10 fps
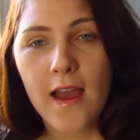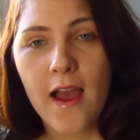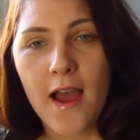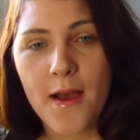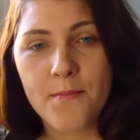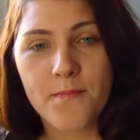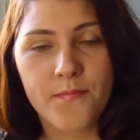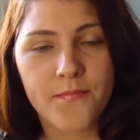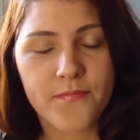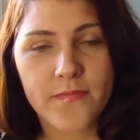
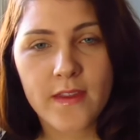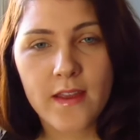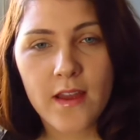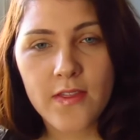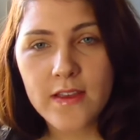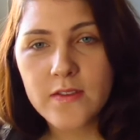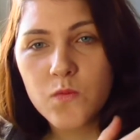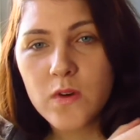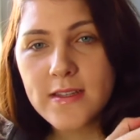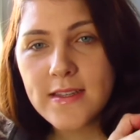
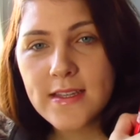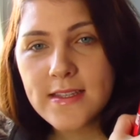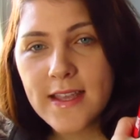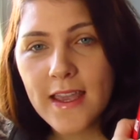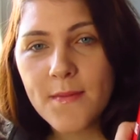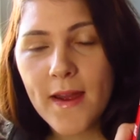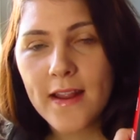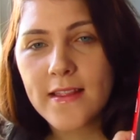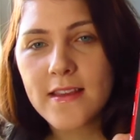What is there to say about it?